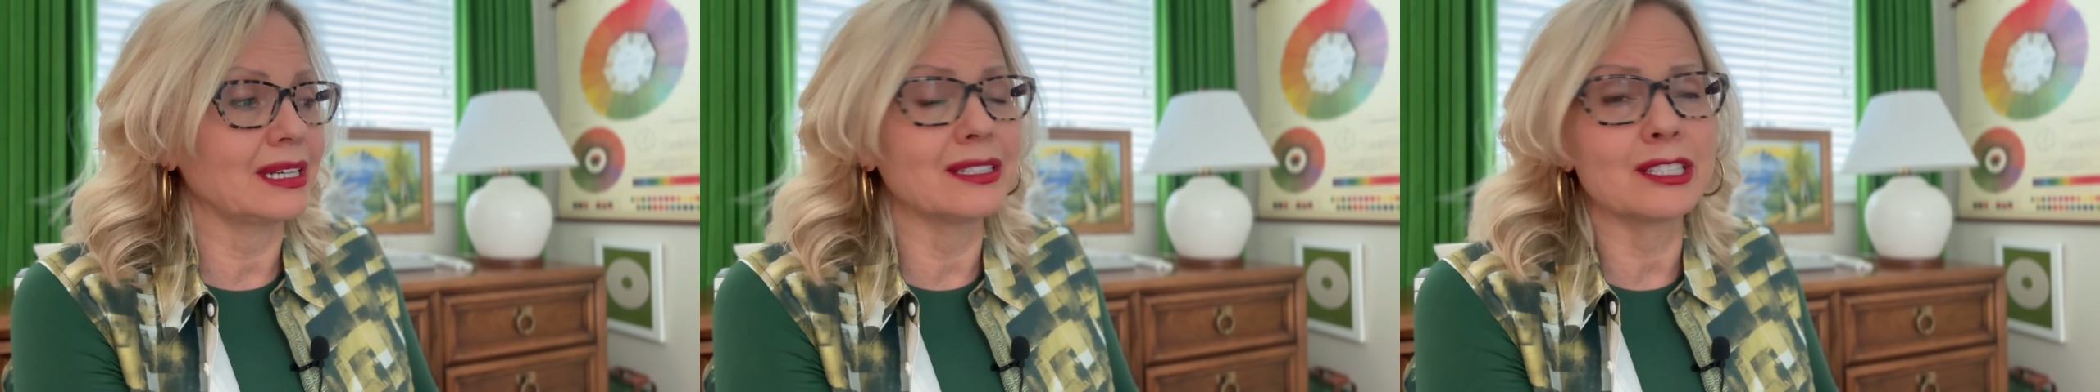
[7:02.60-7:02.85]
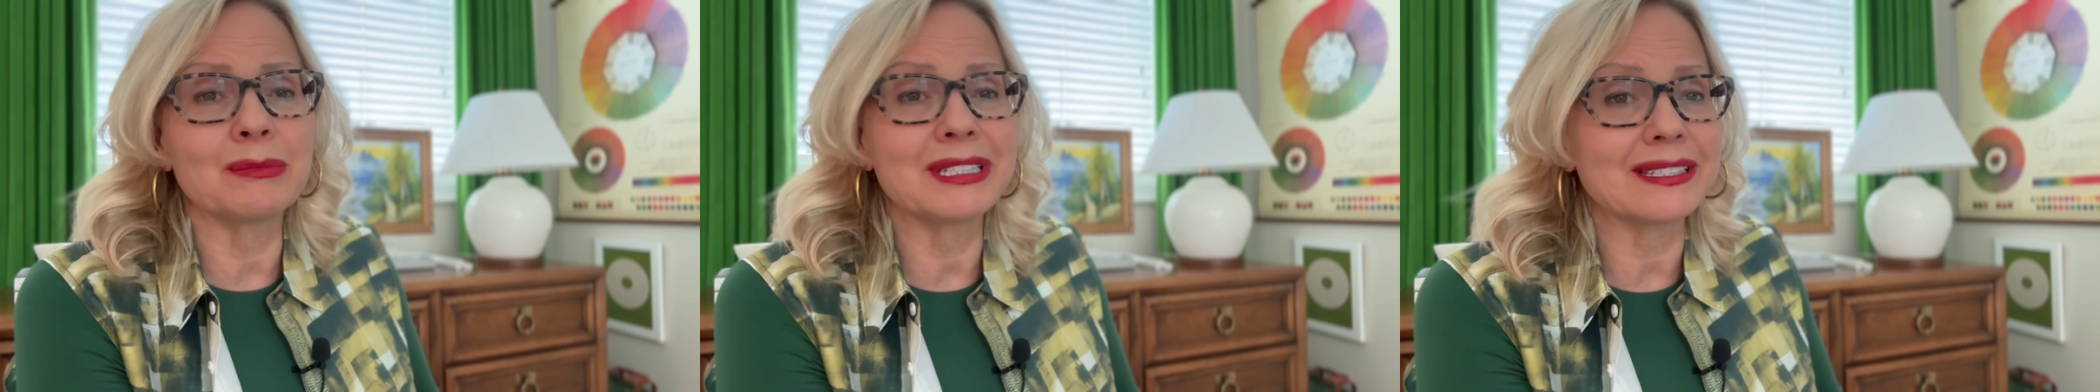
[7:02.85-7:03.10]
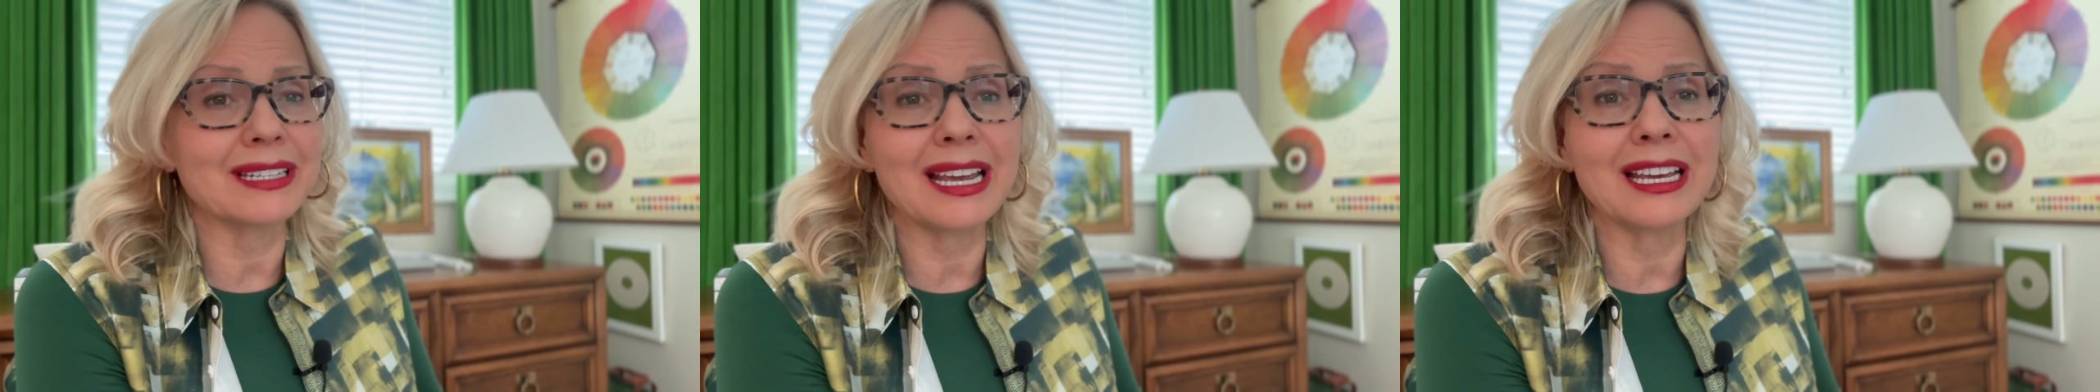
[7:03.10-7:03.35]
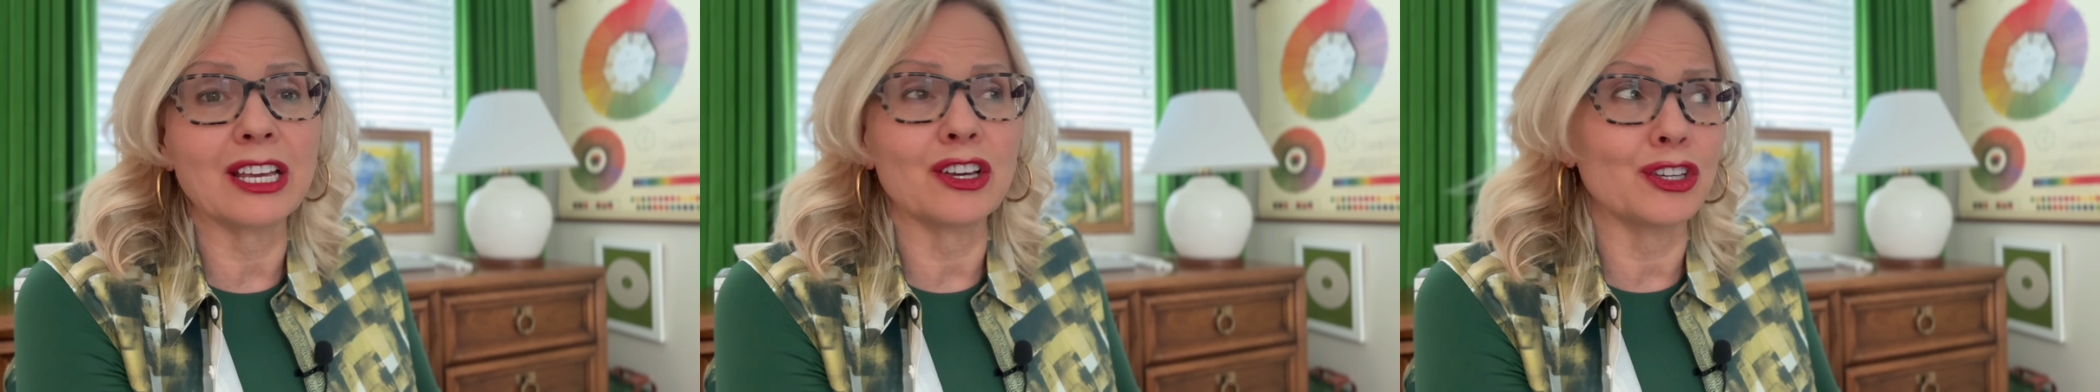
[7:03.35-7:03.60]
is a
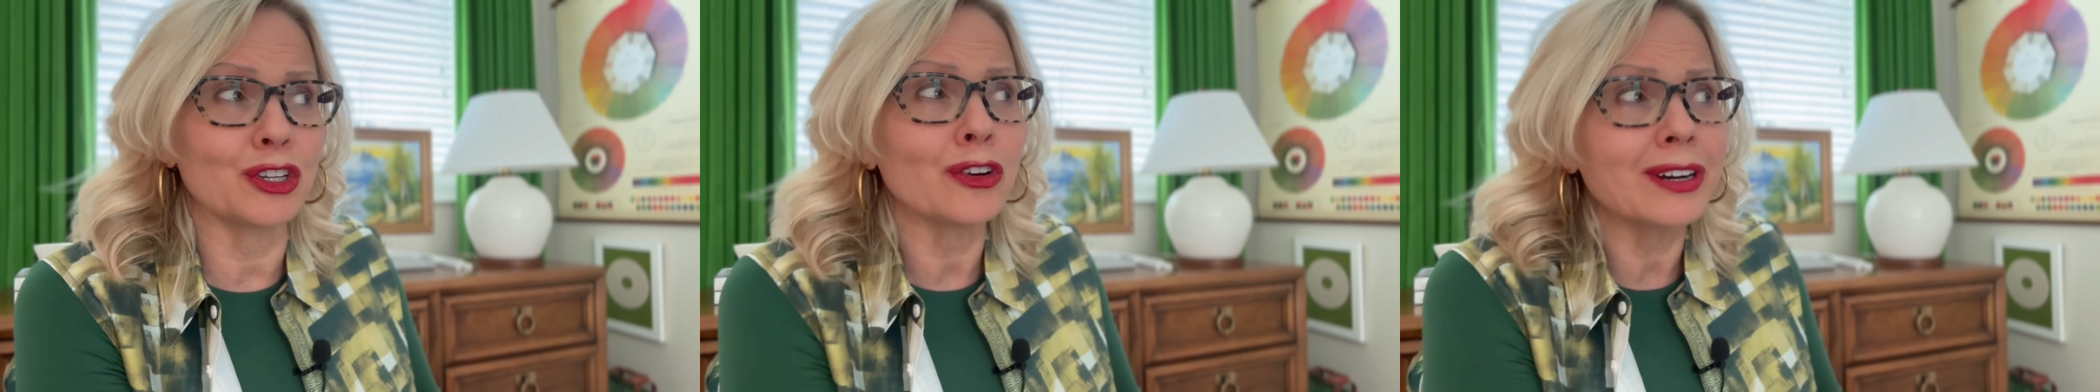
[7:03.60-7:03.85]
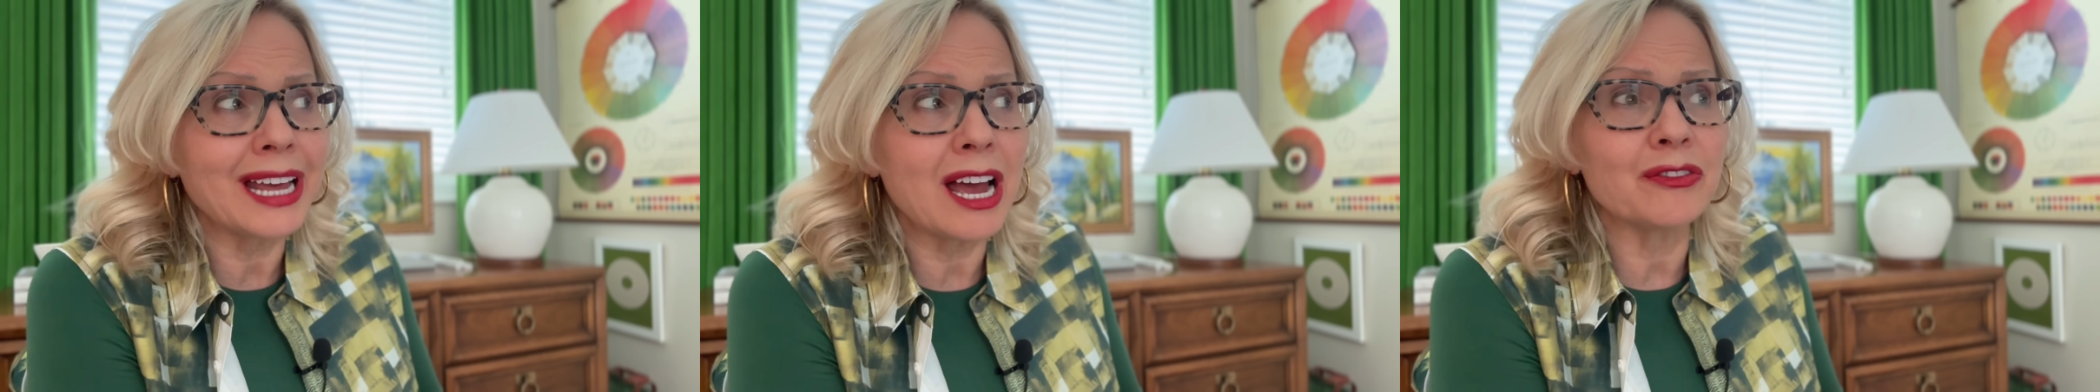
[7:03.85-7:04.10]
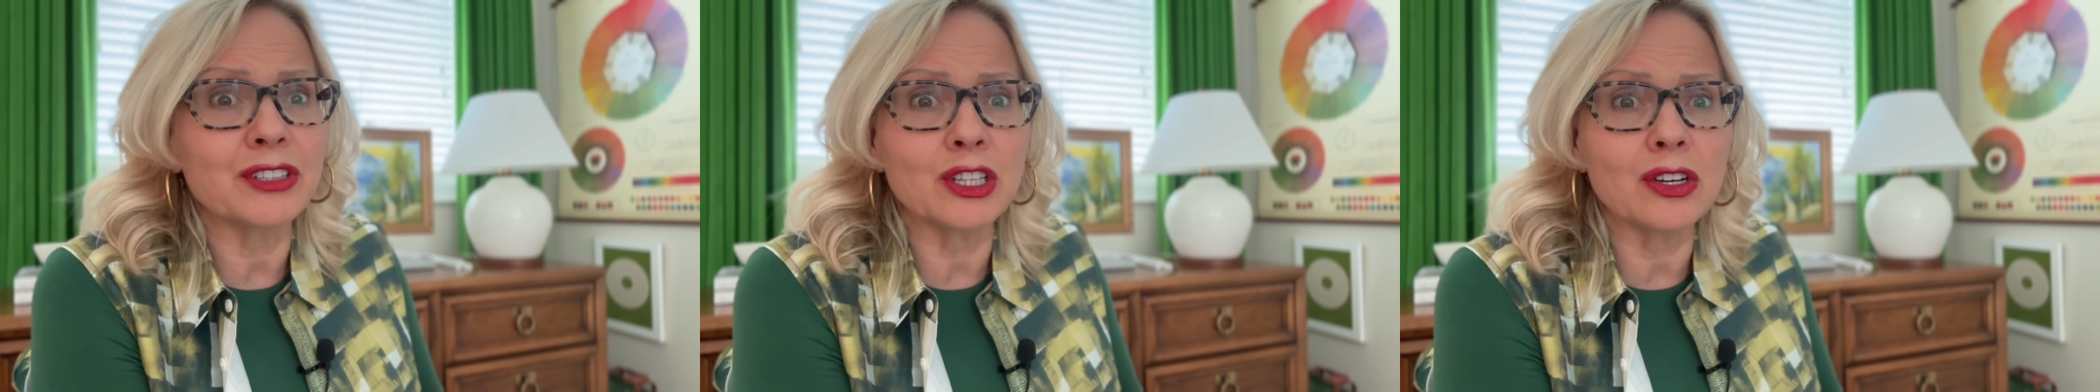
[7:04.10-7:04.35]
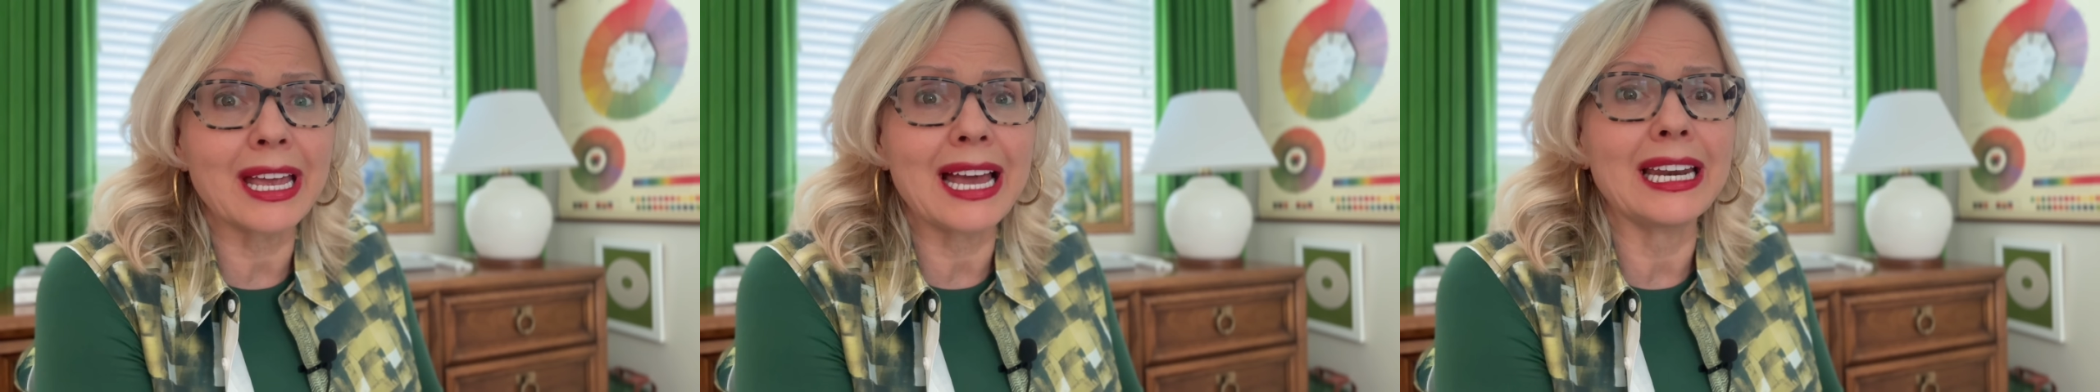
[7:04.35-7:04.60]
mistake you're going to have to
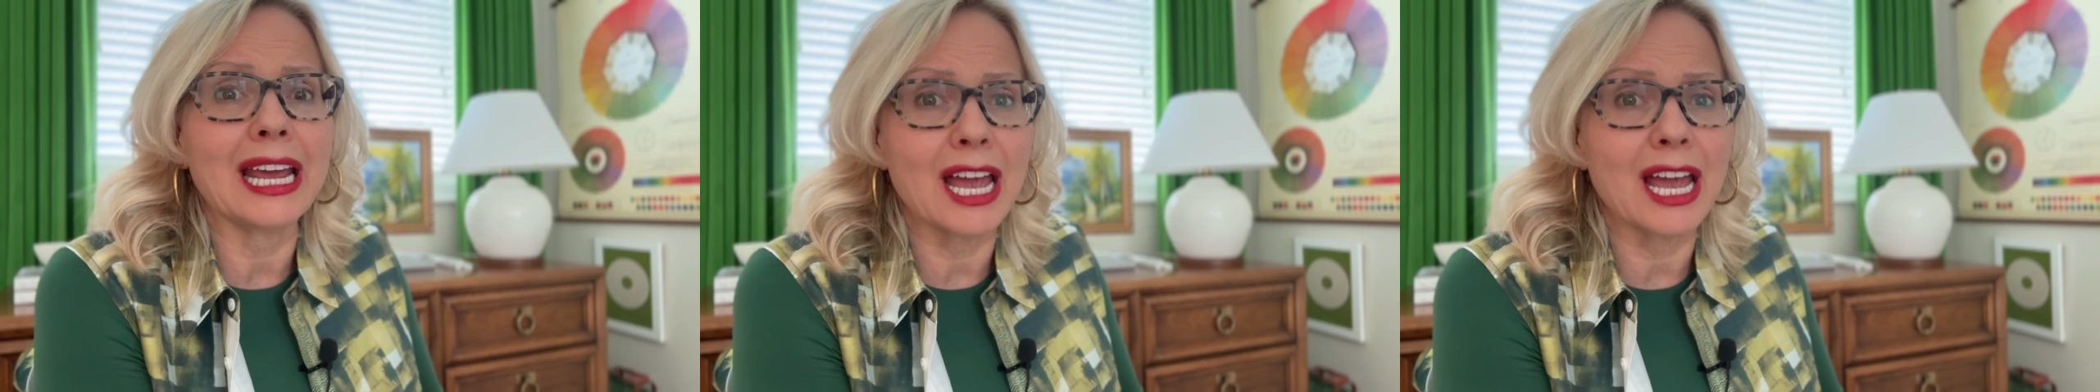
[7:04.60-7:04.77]
look at